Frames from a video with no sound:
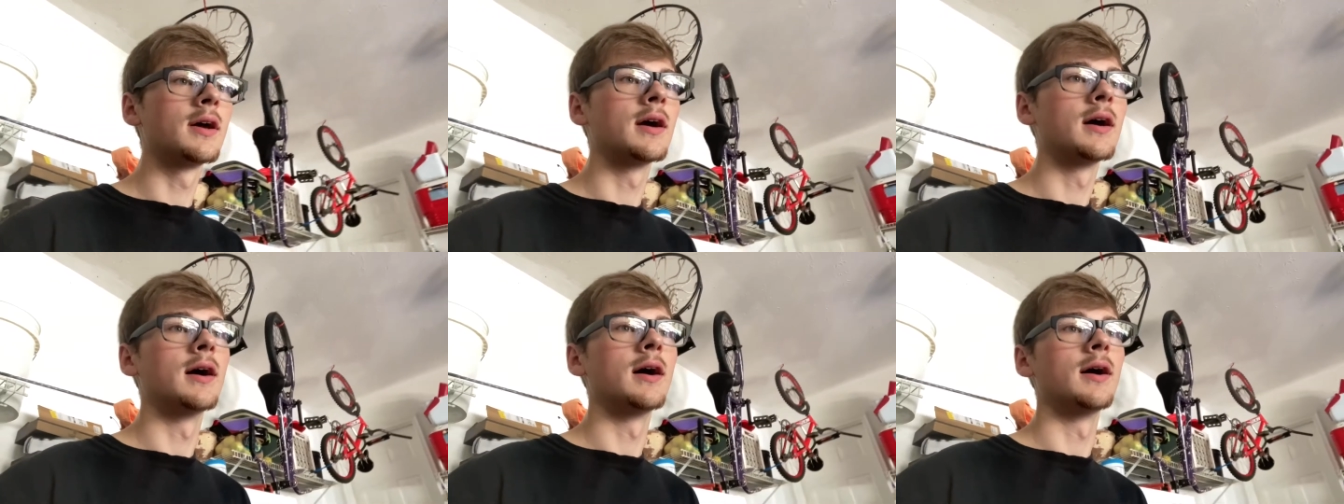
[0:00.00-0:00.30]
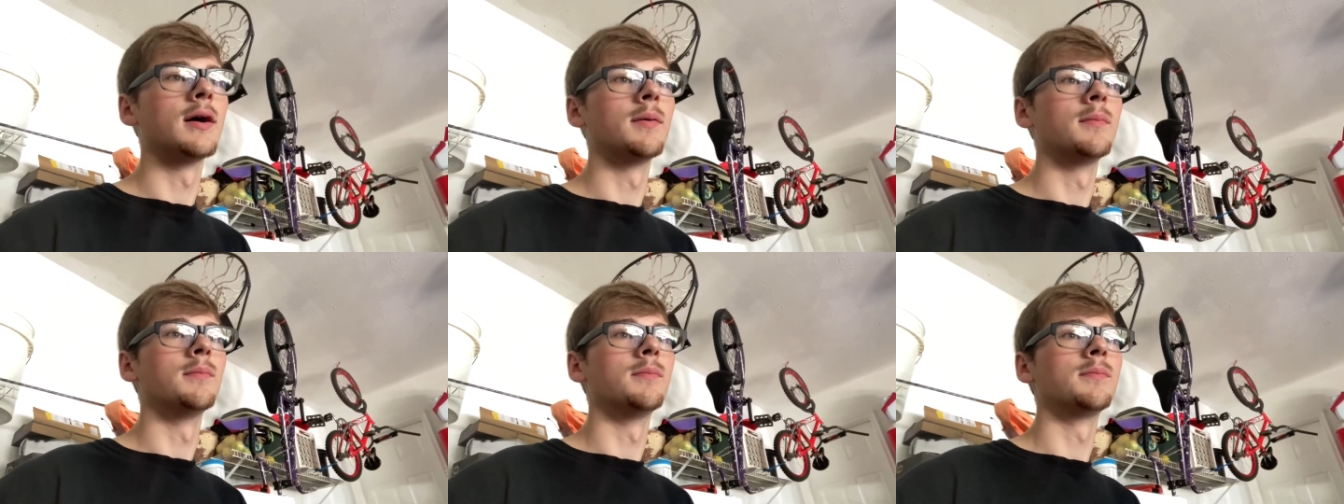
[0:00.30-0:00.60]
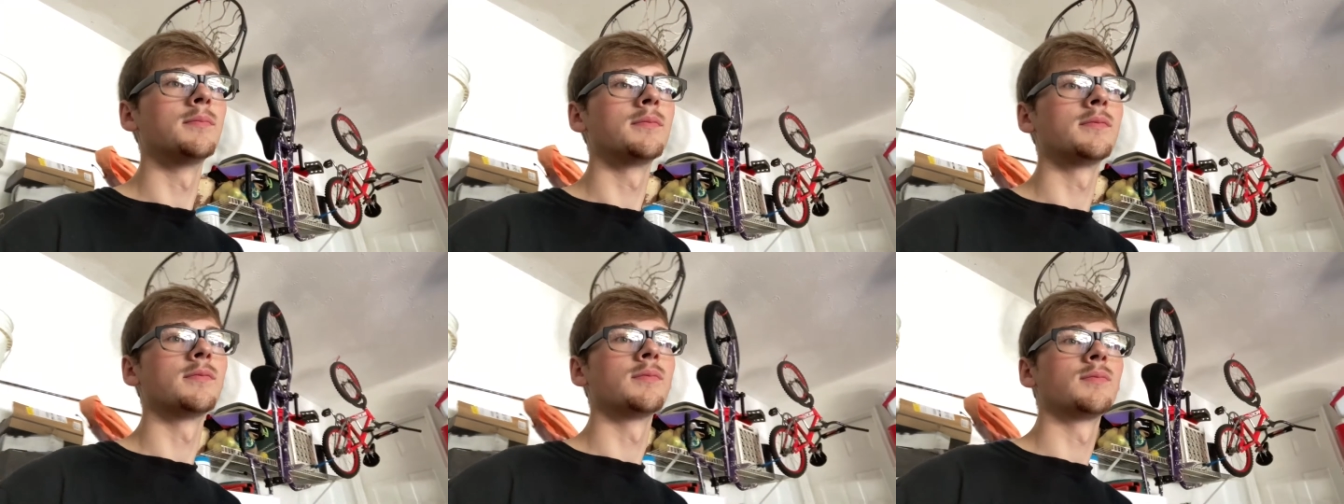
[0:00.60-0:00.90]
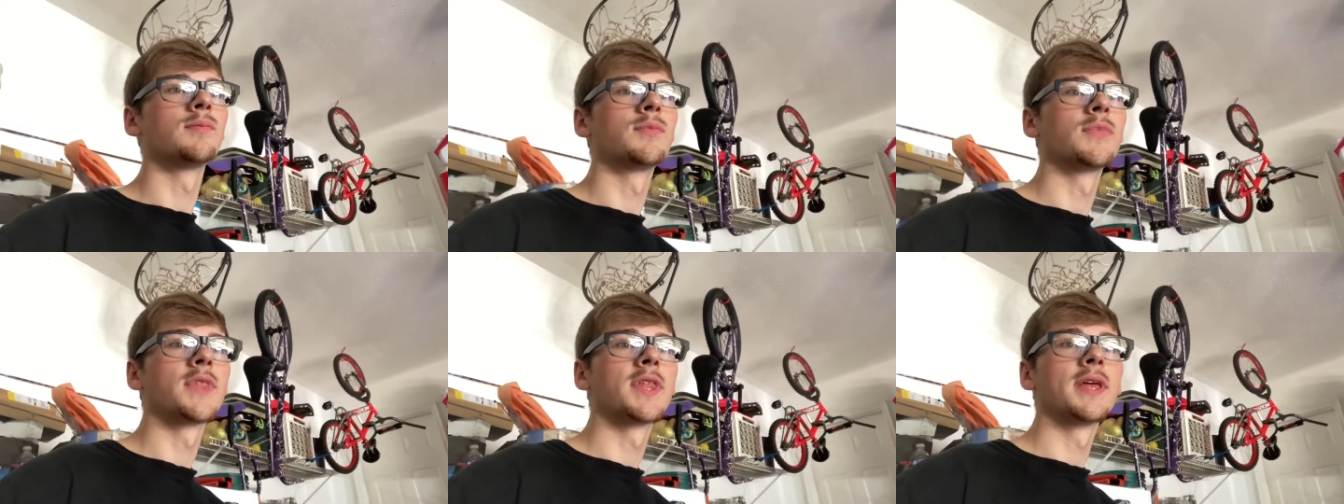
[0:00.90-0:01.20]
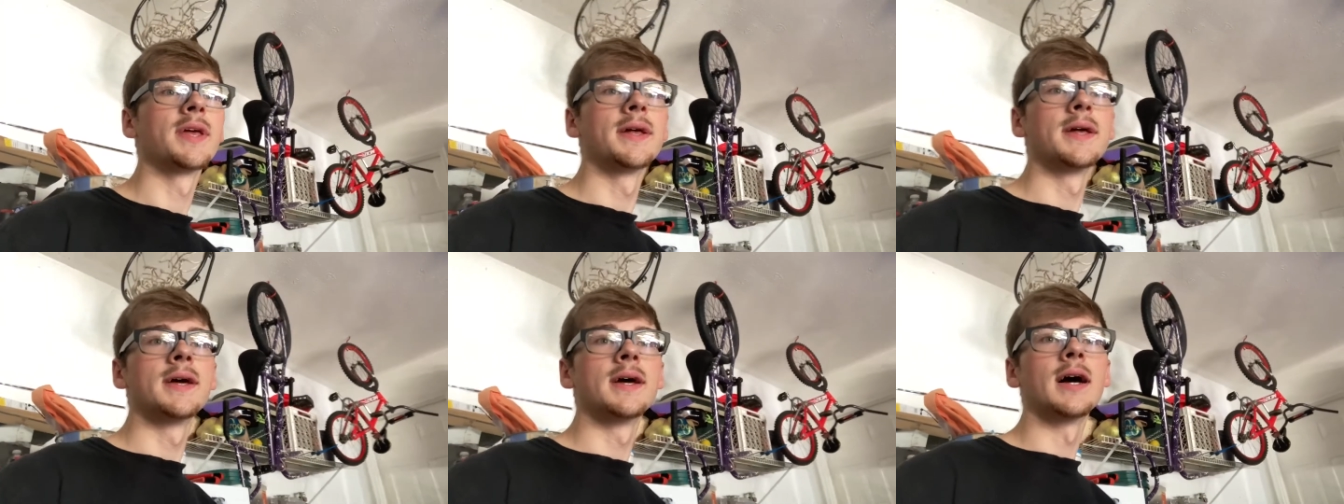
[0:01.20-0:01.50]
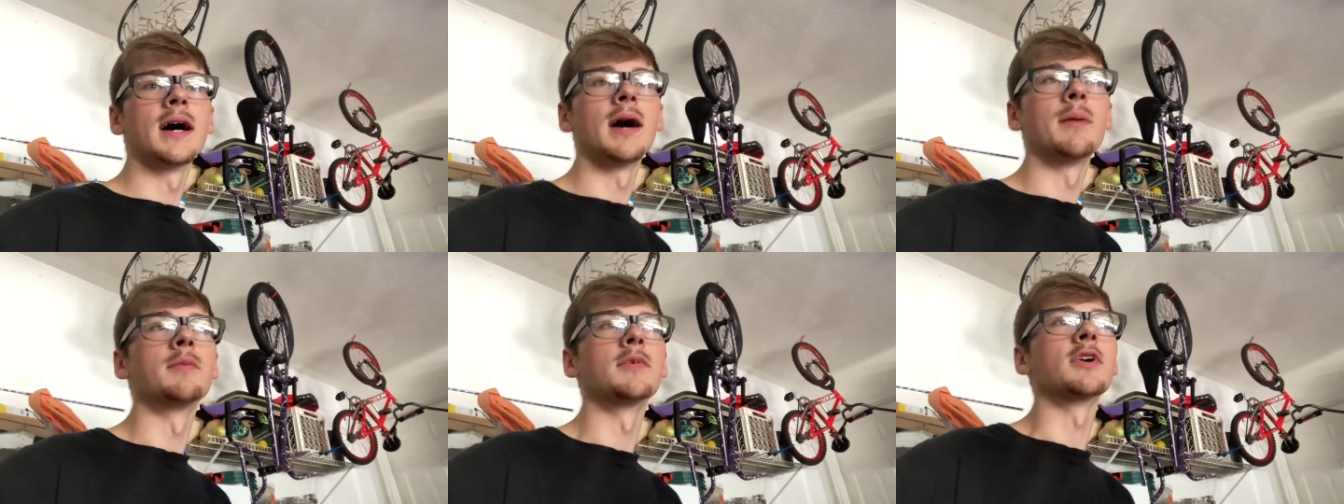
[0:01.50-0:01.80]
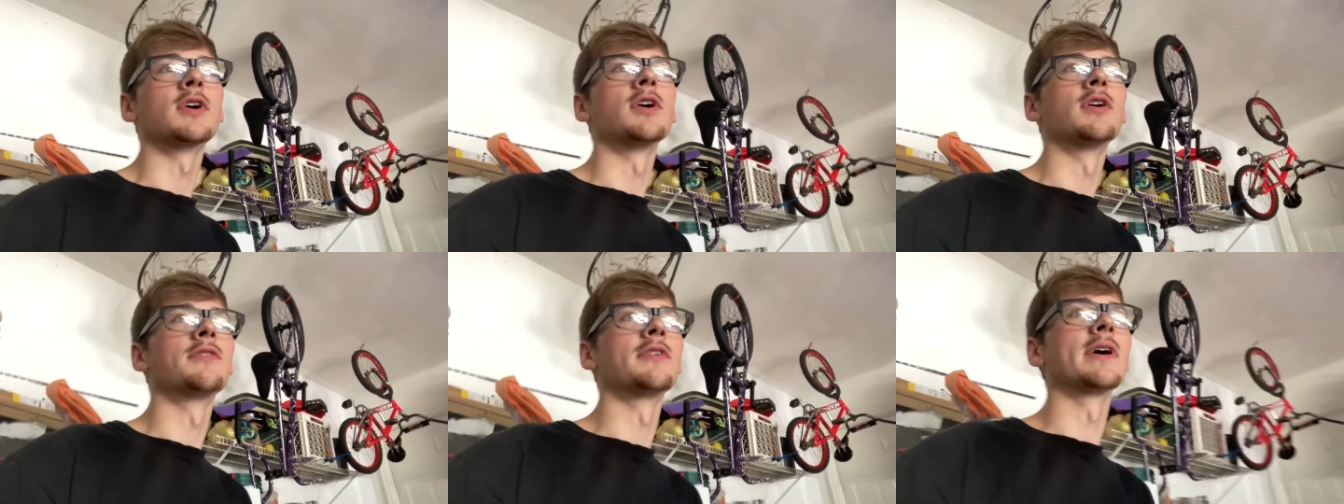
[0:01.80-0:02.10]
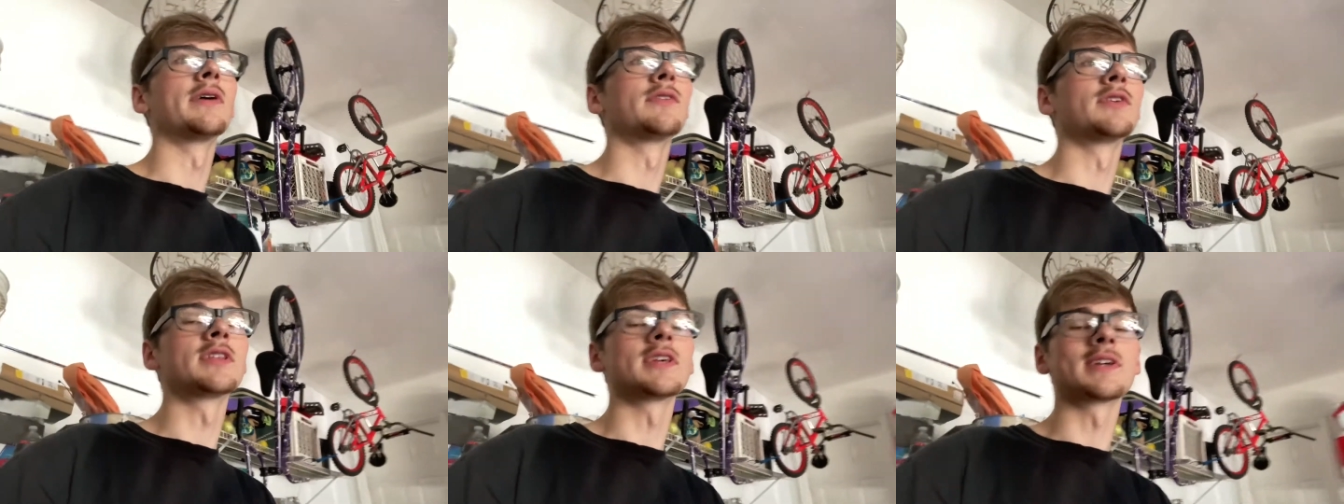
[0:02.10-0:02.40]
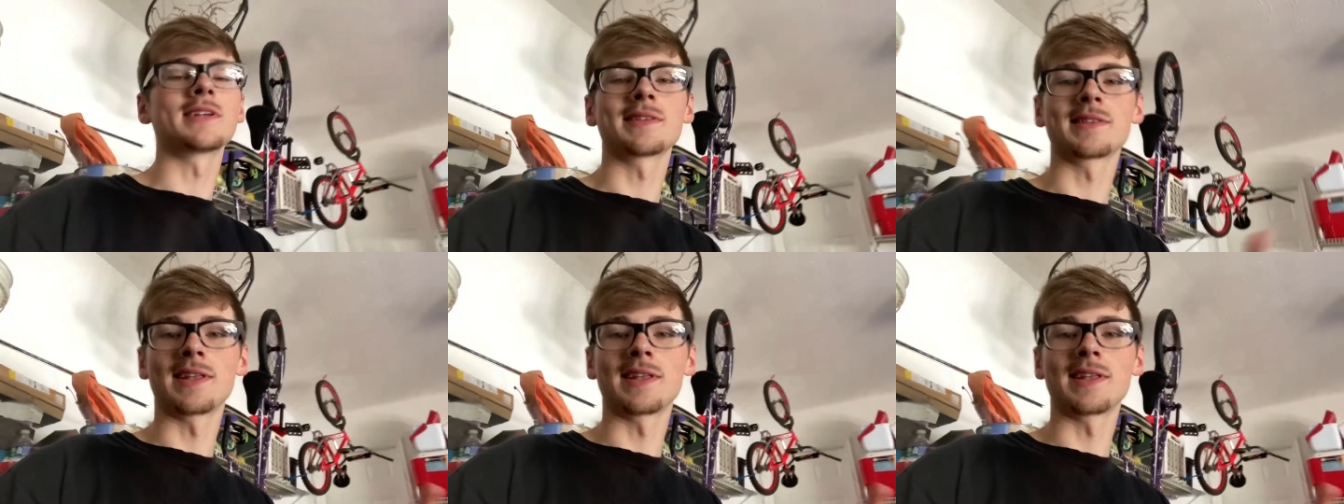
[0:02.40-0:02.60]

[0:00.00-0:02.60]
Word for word: Um, I'm gonna go over everything